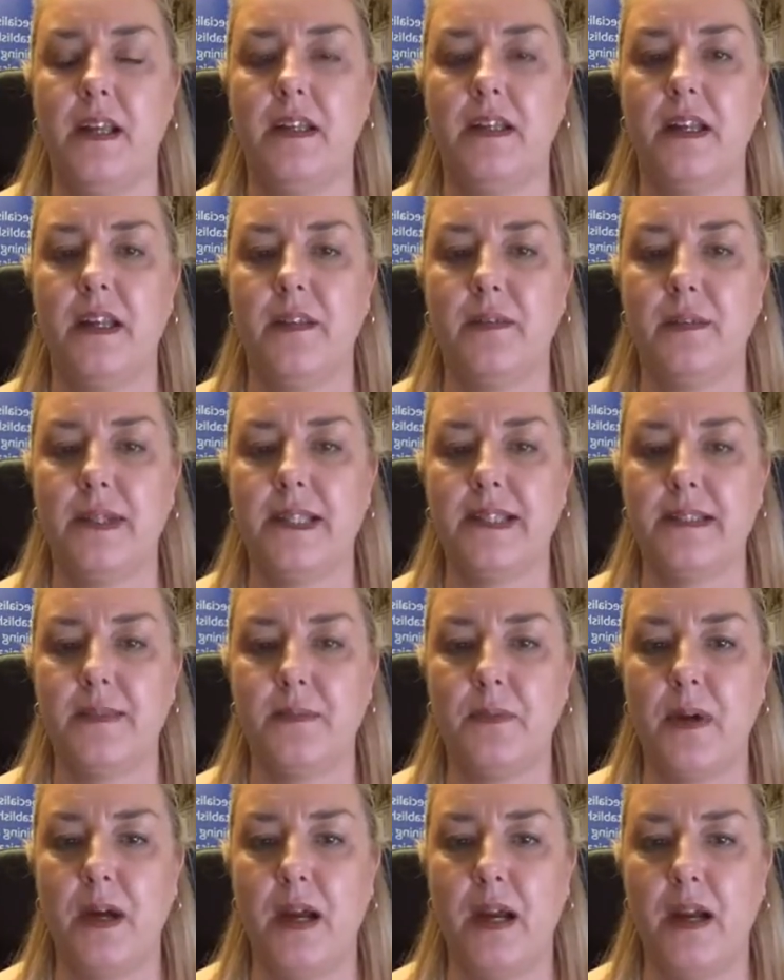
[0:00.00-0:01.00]
Now the reason
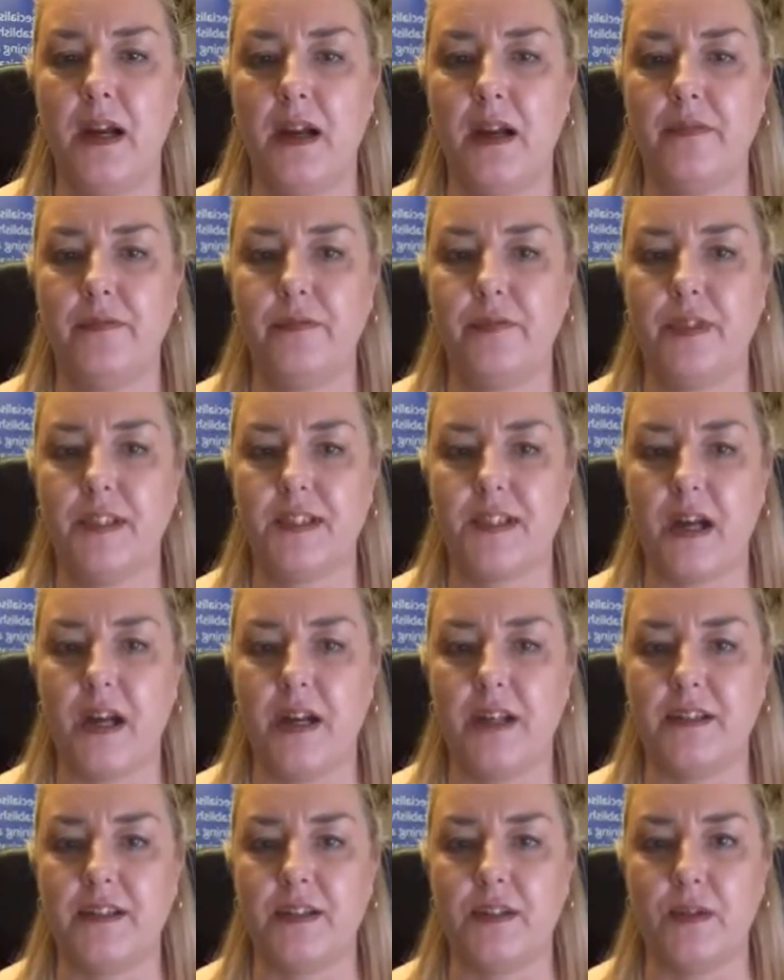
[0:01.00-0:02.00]
why I've
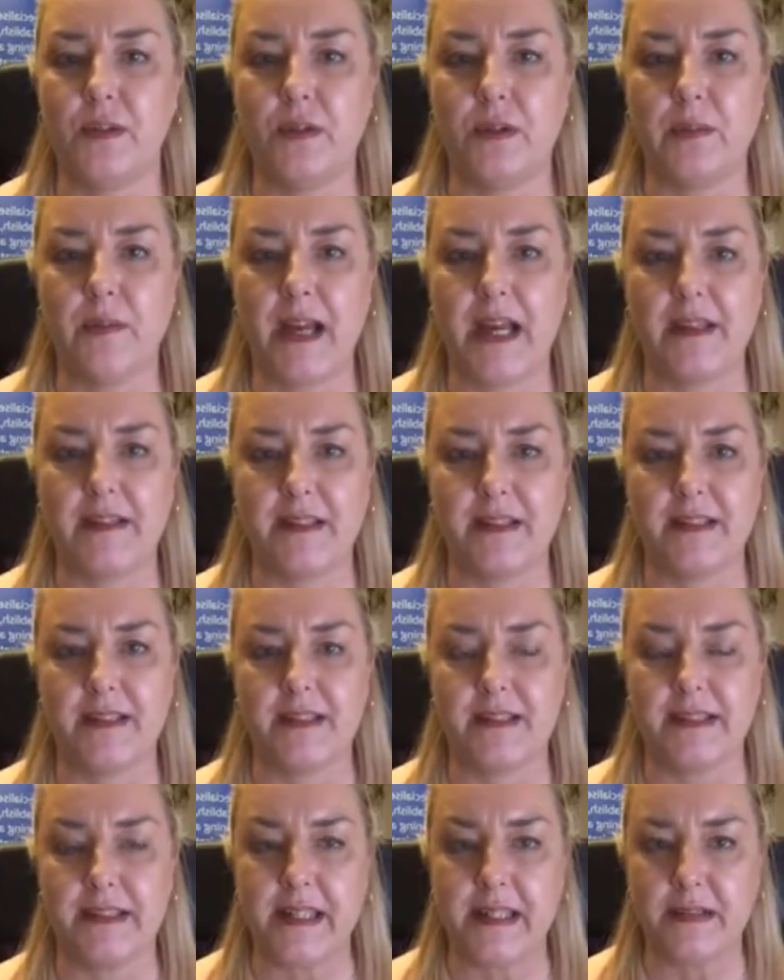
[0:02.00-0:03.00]
decided to talk about
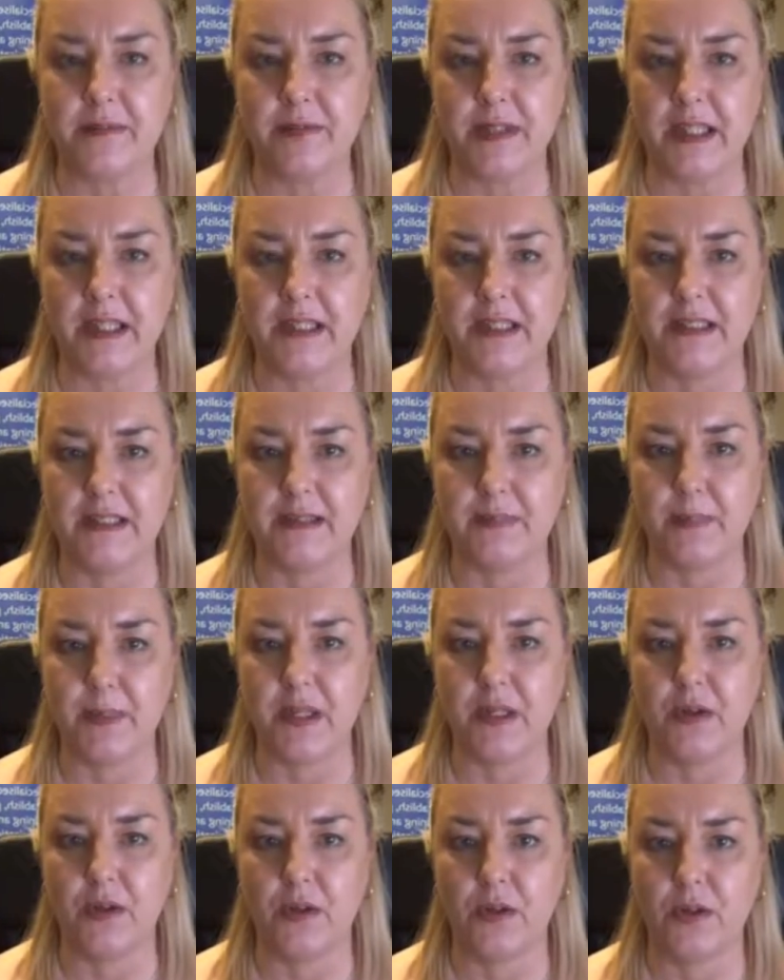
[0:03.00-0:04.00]
this evening is
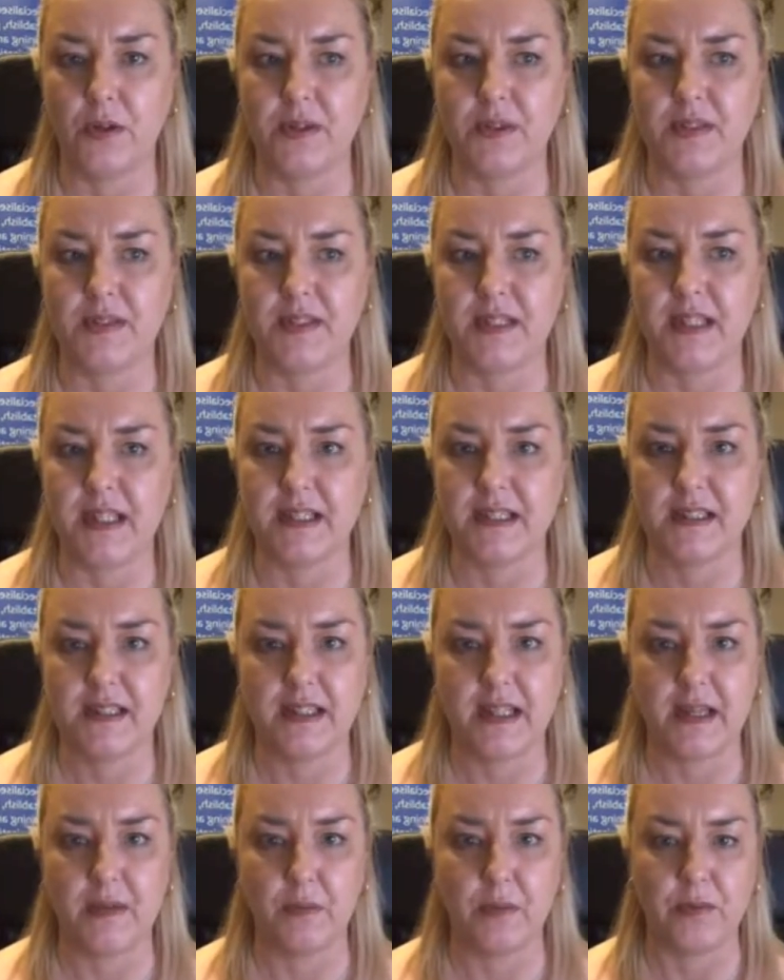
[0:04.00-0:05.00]
because yet
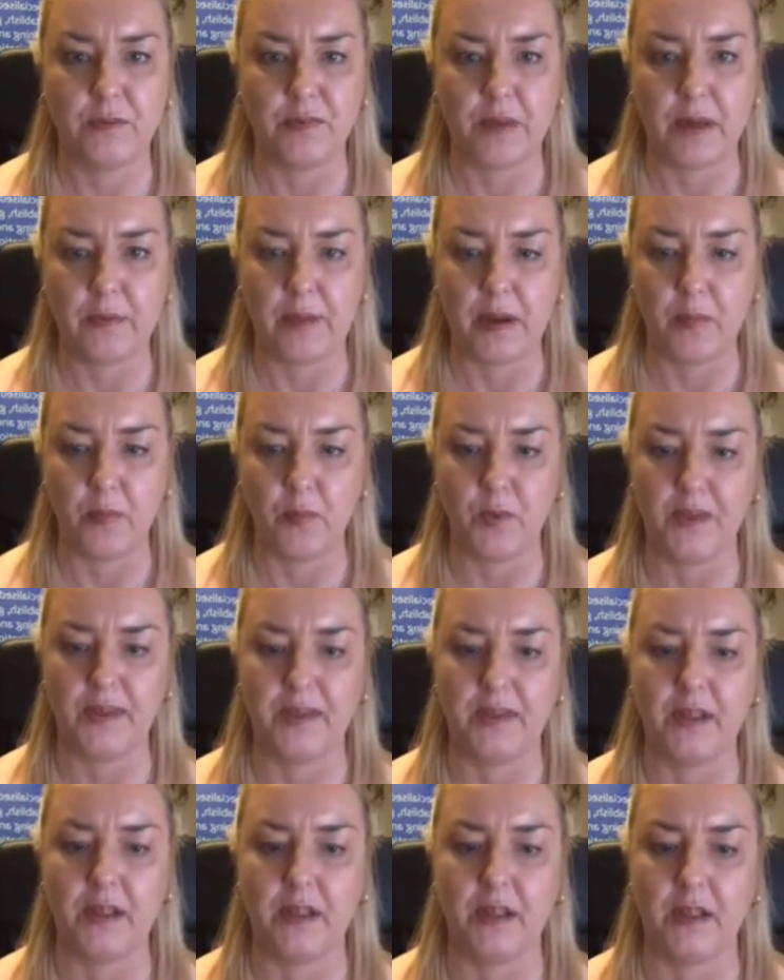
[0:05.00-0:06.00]
again we've come up
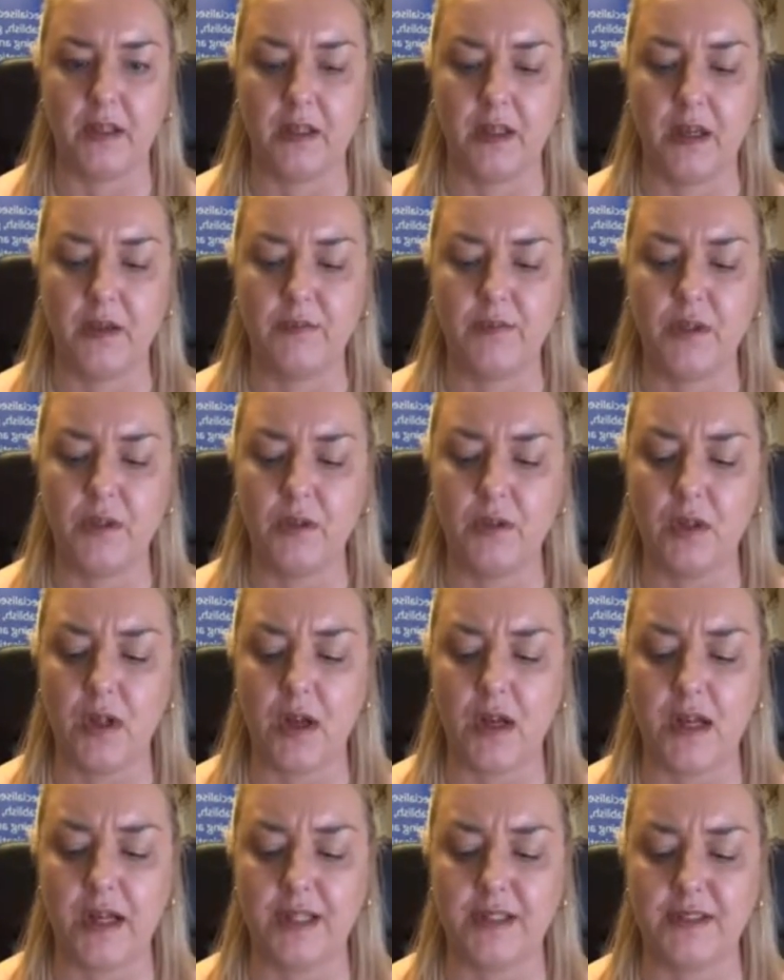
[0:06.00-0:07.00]
with a few
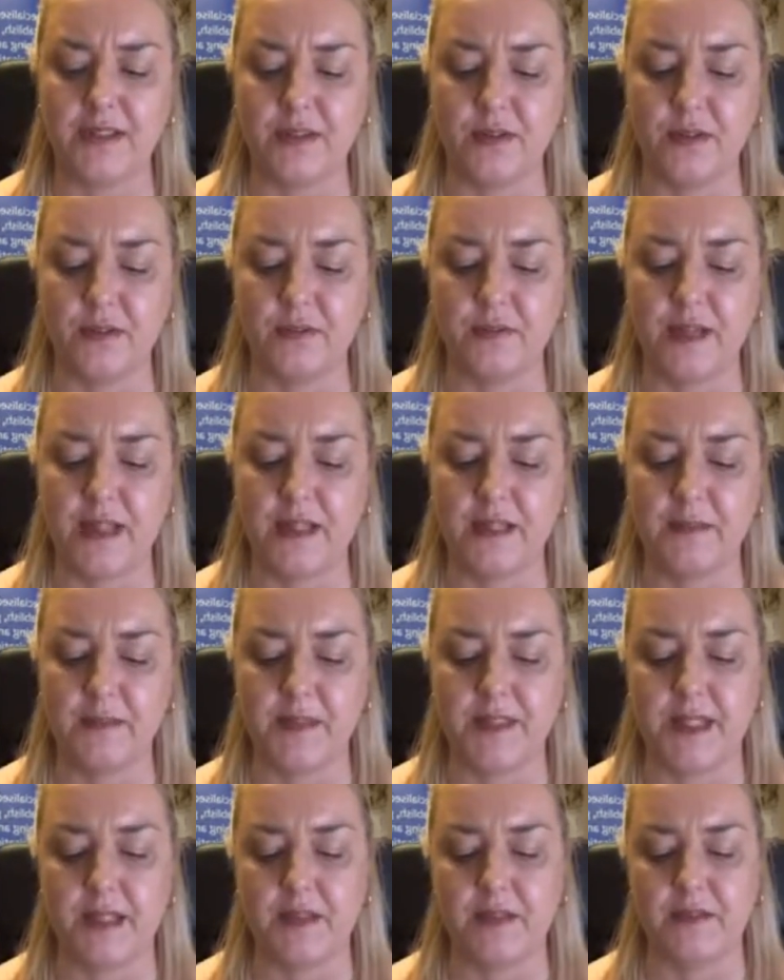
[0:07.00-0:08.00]
clients who have found
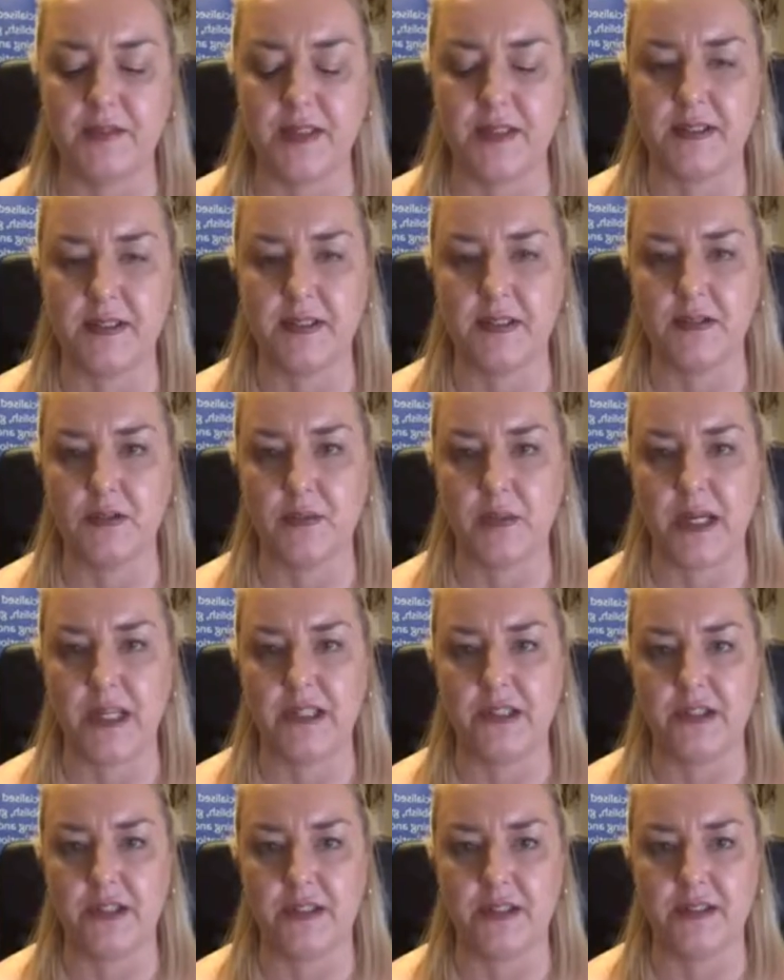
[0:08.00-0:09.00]
themselves in
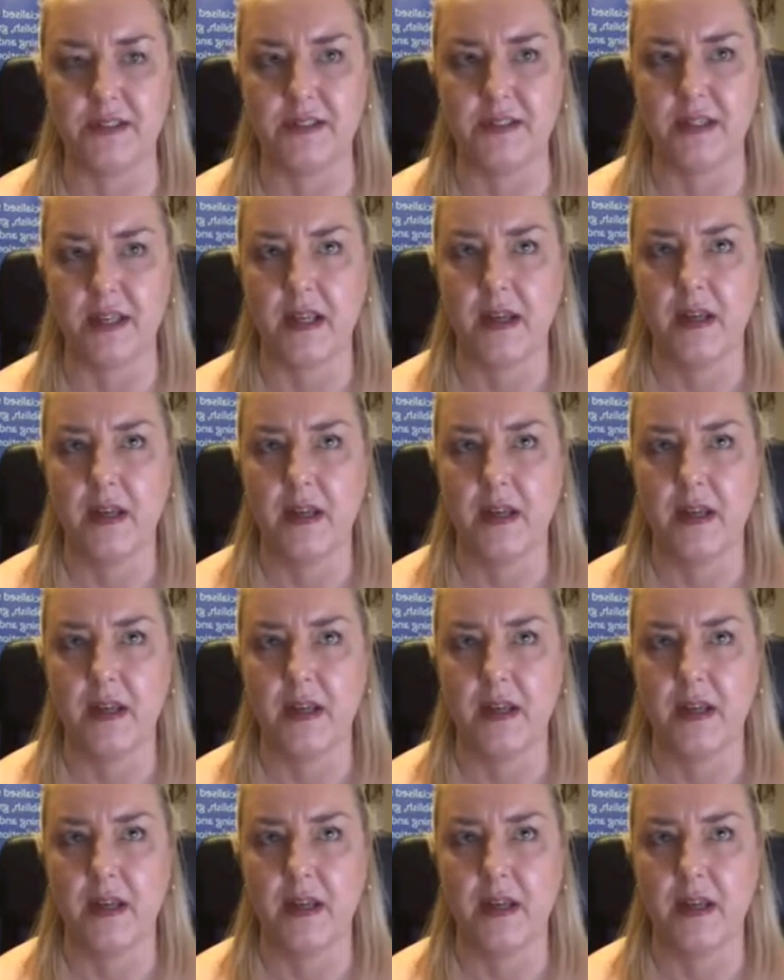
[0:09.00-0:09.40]
situations